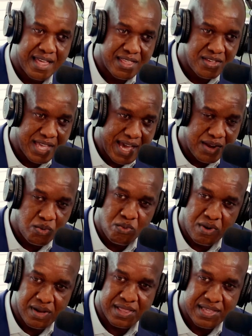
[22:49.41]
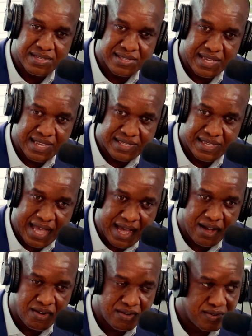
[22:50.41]
you gotta work these things
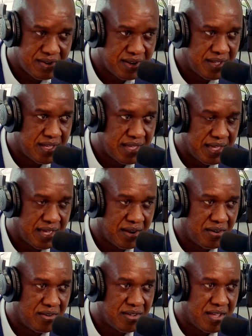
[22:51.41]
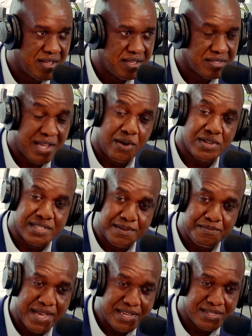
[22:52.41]
out. You know. So I was
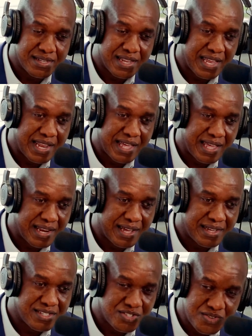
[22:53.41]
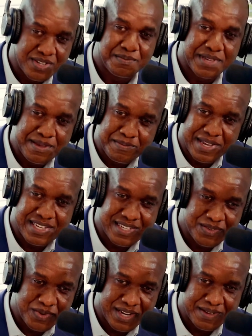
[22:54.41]
impatient and I, and I shouldn't be
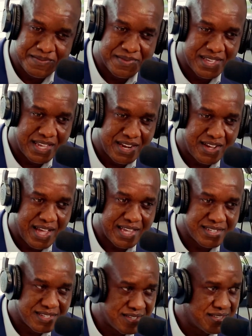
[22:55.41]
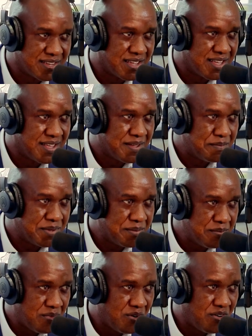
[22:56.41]
impatient with him. Mm-hmm. You know, I should be
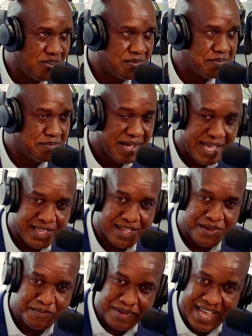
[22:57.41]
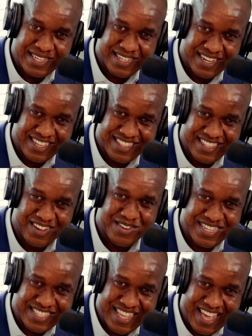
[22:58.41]
more pa- compassionate,
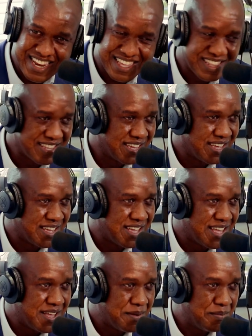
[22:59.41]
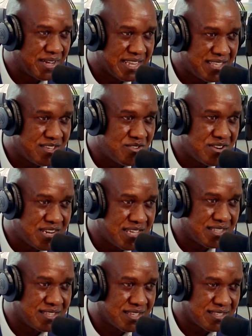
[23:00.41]
understanding. But you
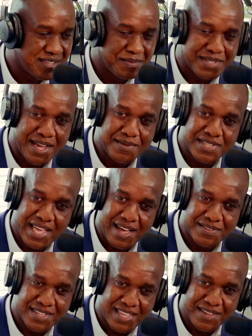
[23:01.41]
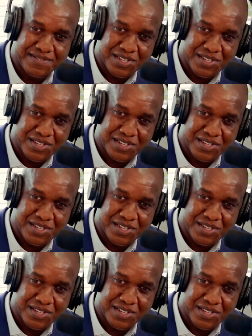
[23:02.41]
need sometimes you have to give